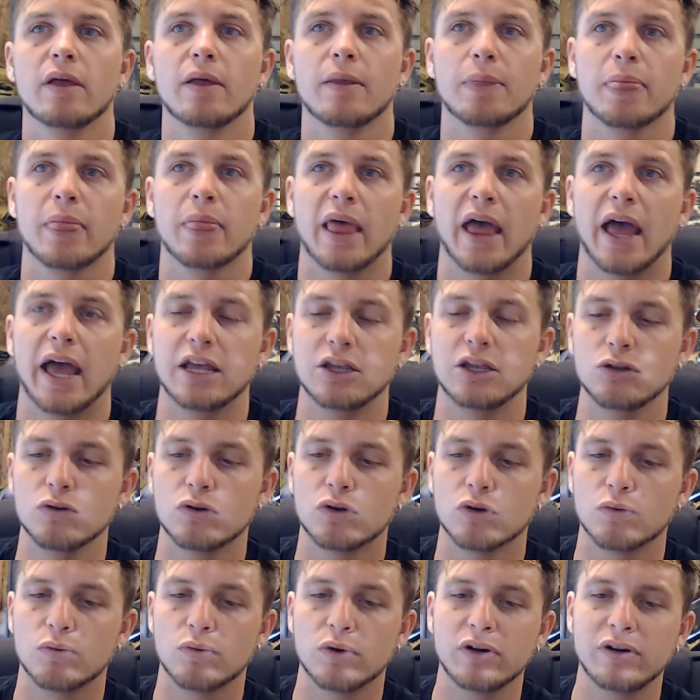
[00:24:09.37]
And you
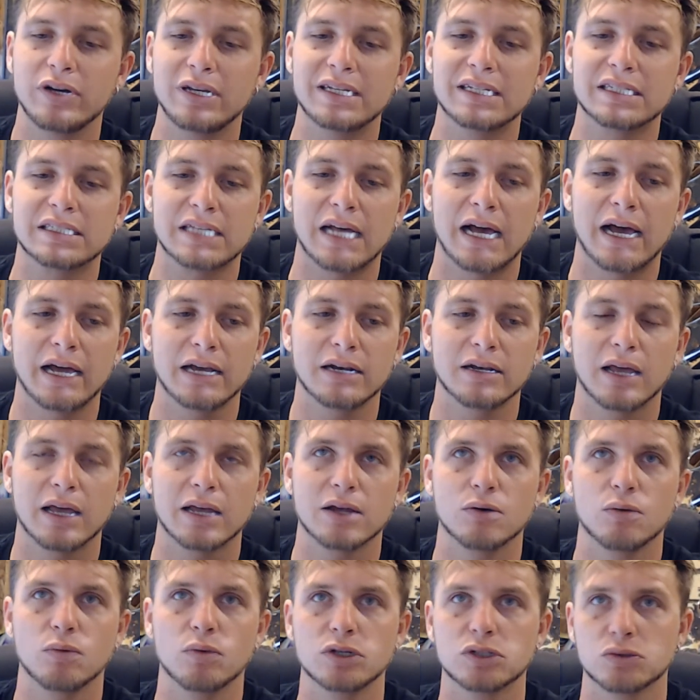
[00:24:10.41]
could really decide like
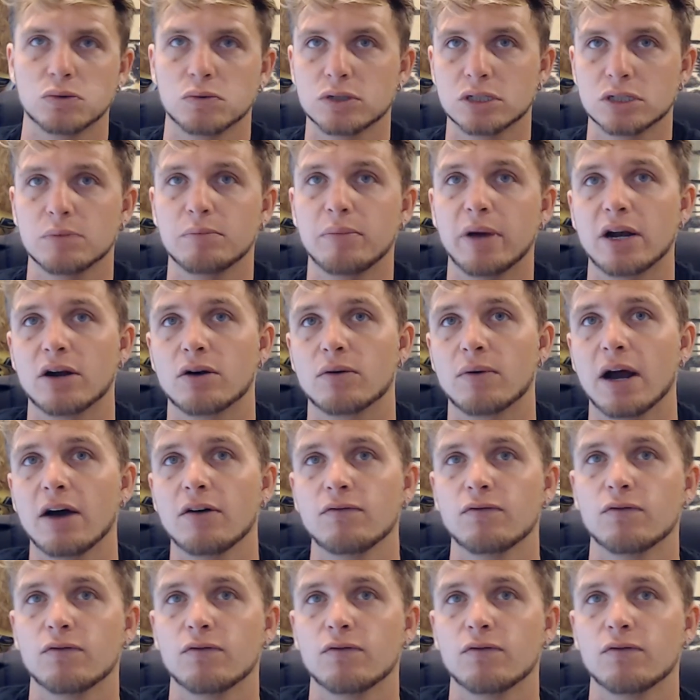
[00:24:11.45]
which one's the better route